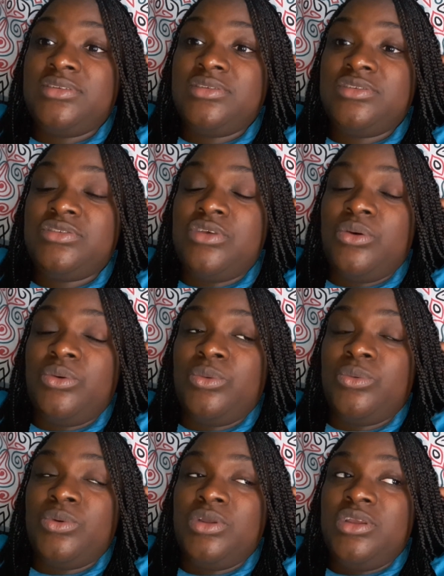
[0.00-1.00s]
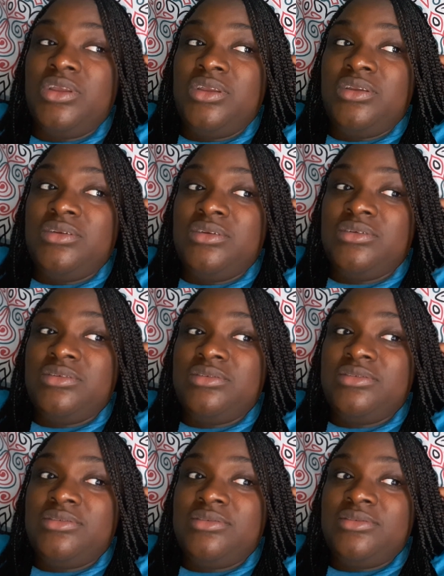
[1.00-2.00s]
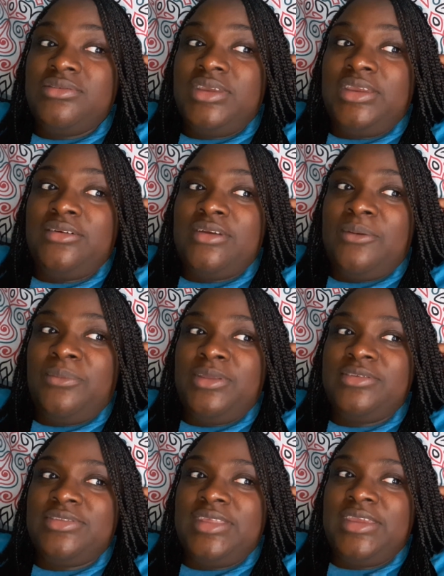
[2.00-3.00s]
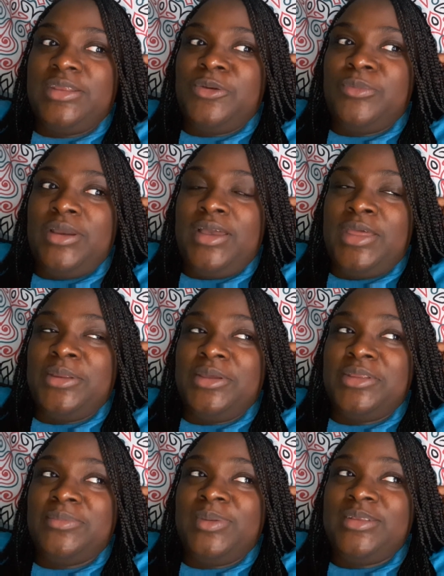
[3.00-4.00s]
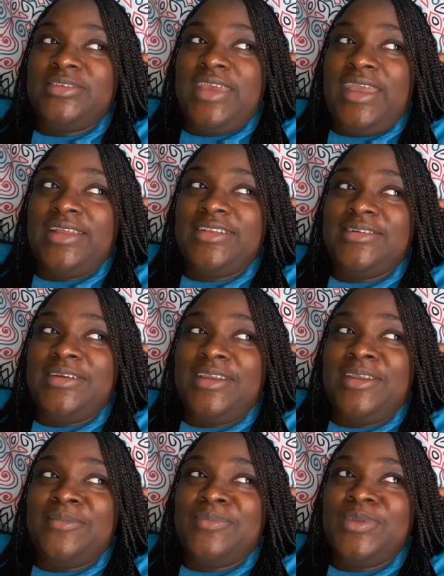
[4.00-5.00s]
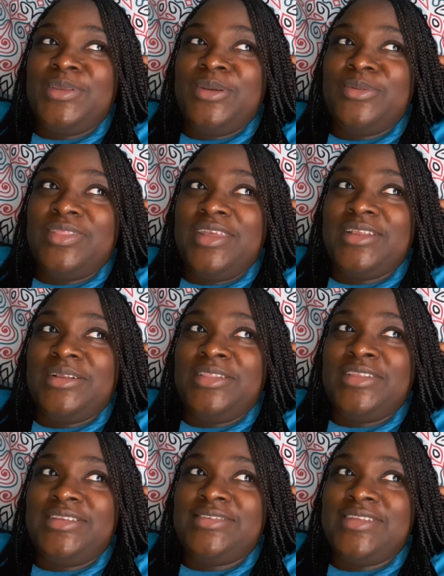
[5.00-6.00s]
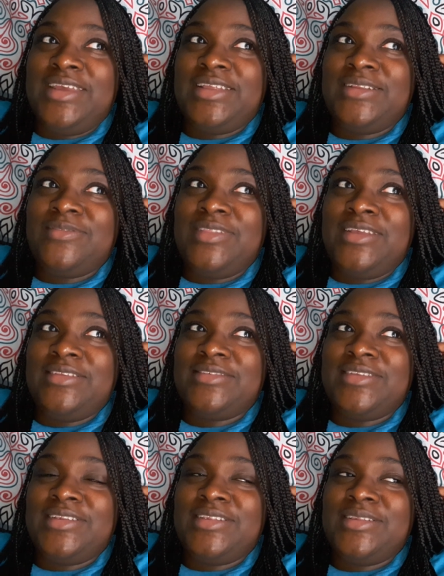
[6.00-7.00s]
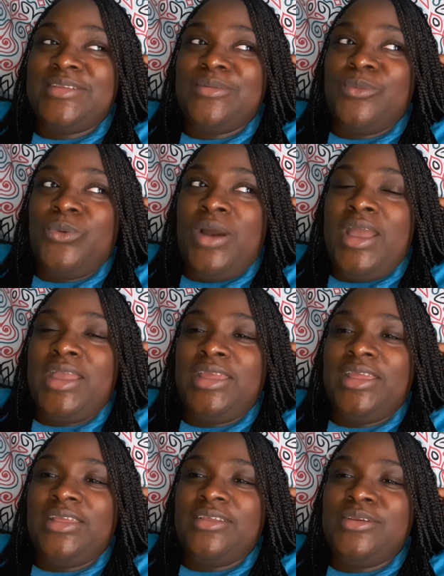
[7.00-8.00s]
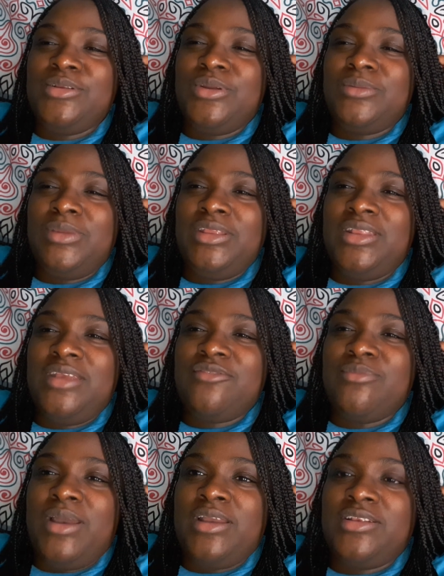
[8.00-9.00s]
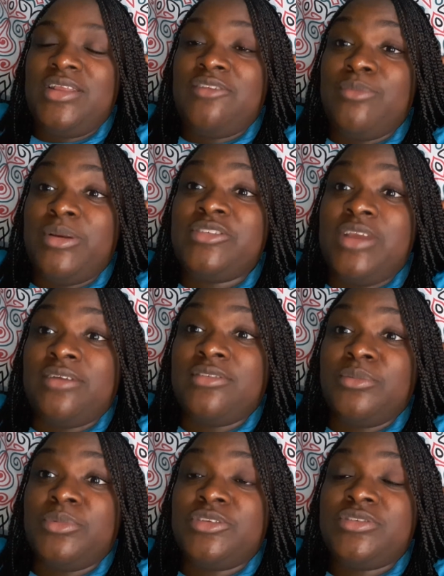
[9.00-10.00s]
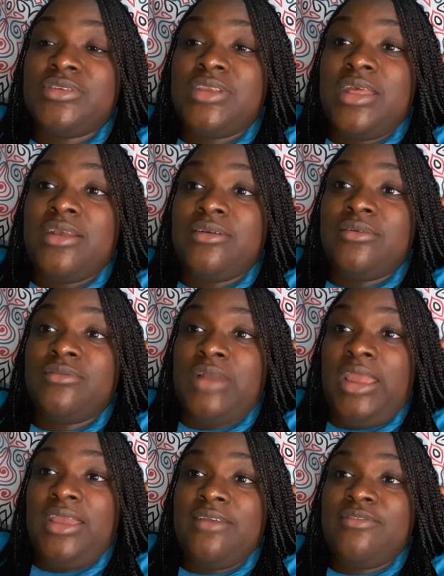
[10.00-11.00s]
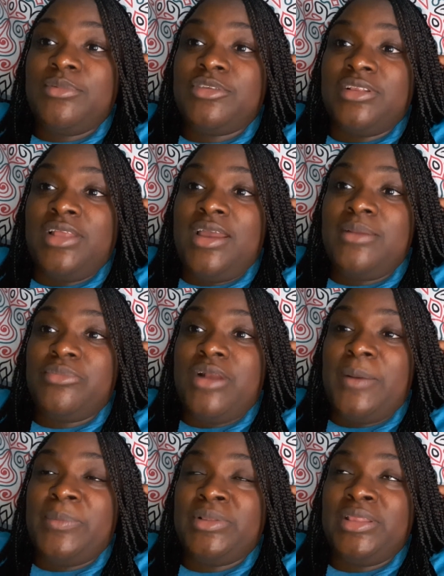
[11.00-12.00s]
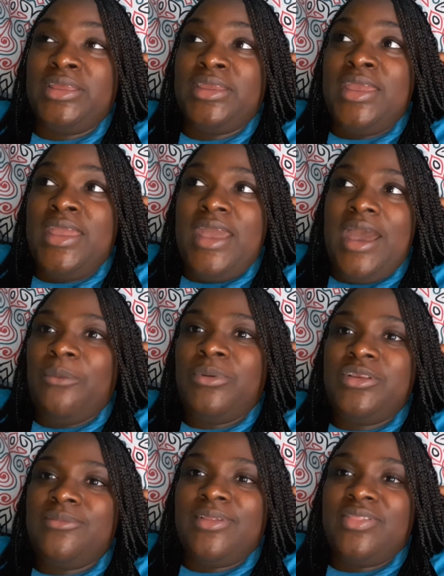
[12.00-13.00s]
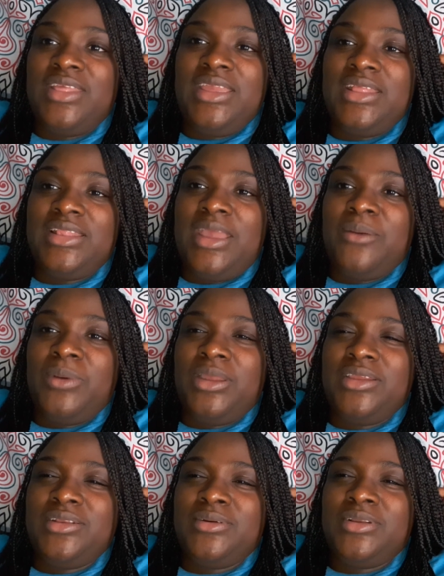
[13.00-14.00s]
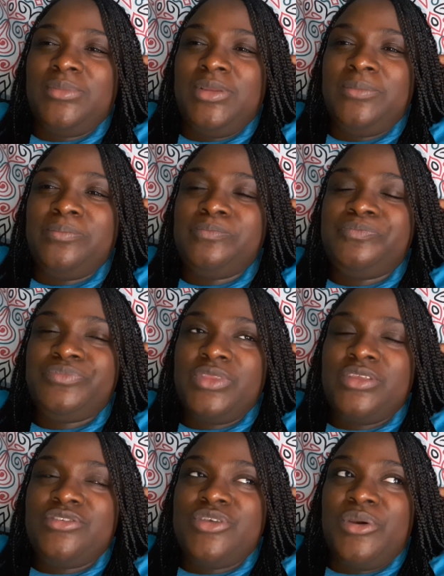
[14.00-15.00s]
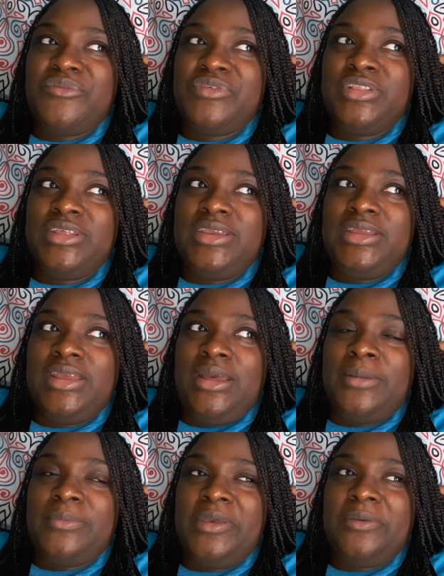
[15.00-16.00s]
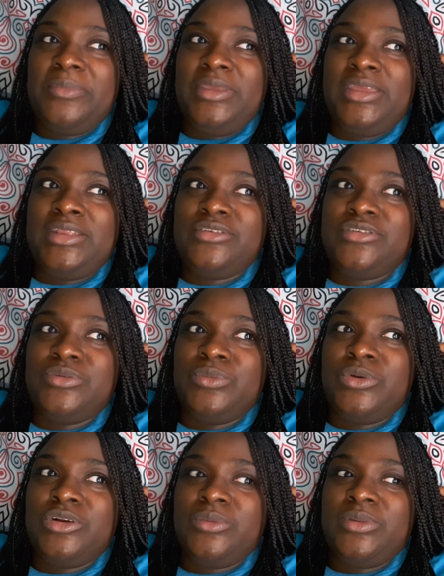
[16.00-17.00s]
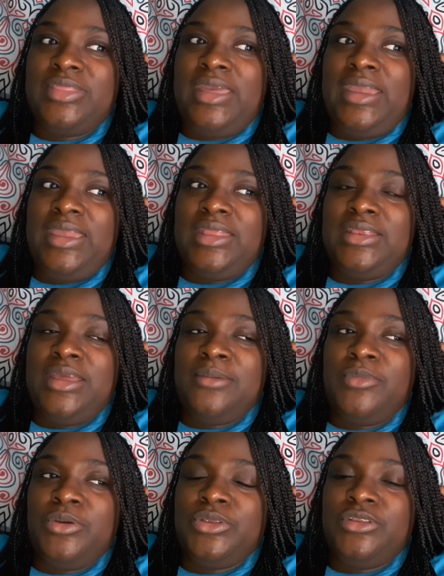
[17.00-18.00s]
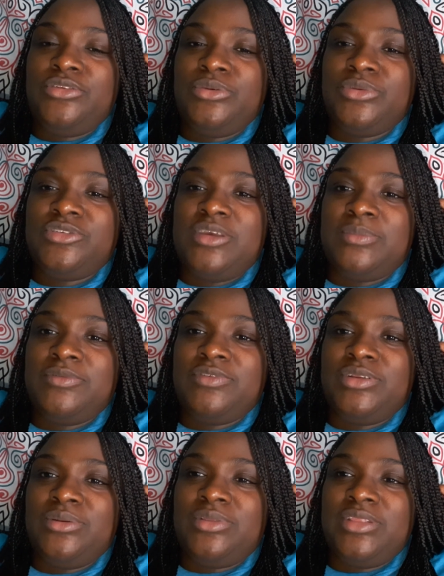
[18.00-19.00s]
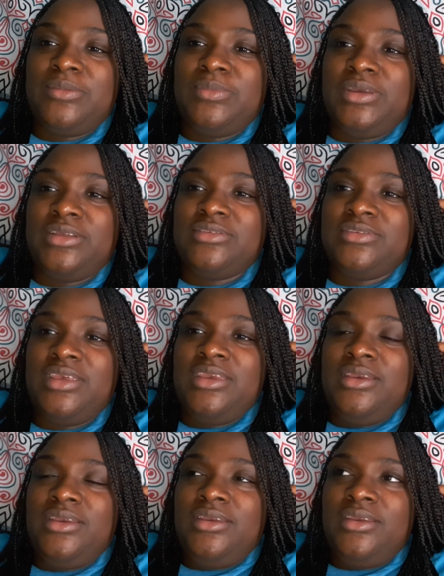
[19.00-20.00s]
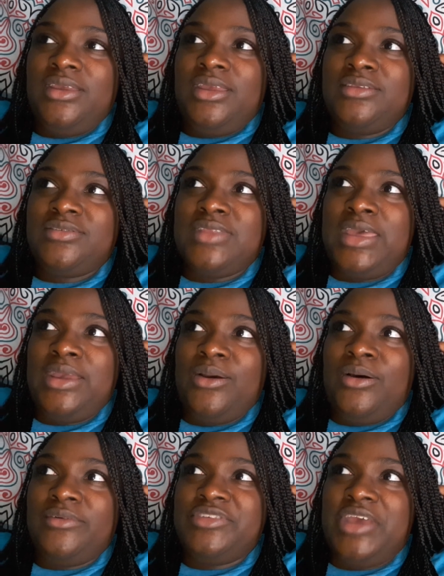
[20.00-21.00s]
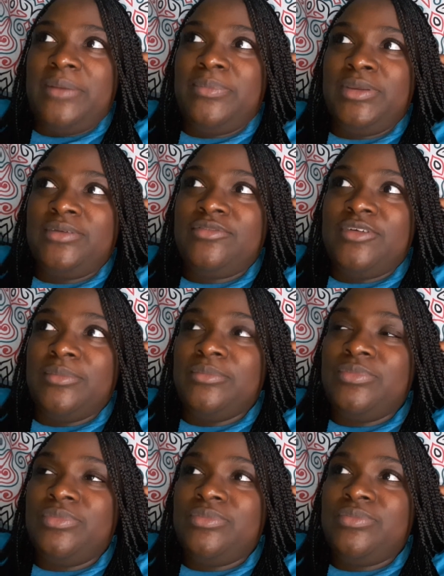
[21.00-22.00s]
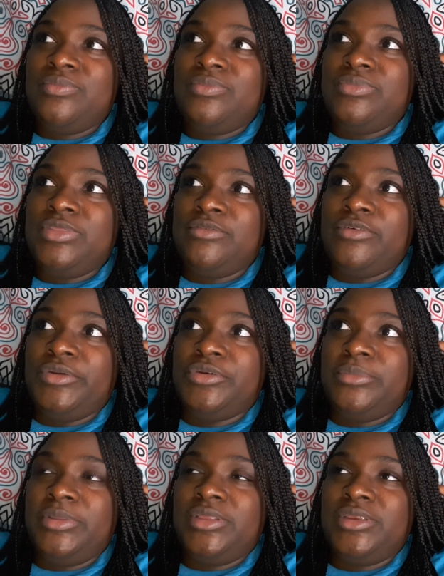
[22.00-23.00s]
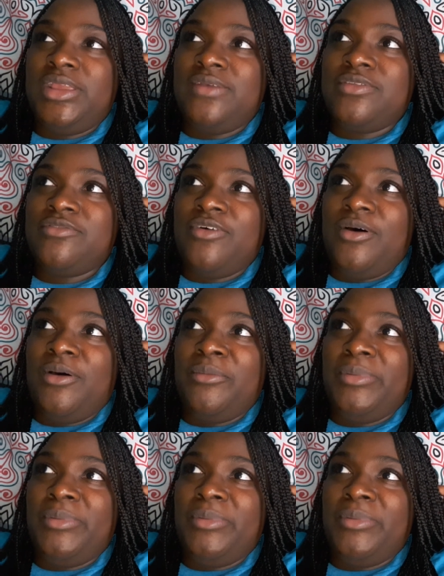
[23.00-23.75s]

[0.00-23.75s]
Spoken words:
So here I was thinking, oh my God, I'm going to be attacked. Here I am, thinking all of these negative things. And why, you know what I mean? If my chakra was right, if it was aligned properly, I wouldn't have been thinking that way. You know what I mean? So it really helped me get into work with that. And I'm going to do a separate video on that because it's like off topic from the vulnerability of the fall.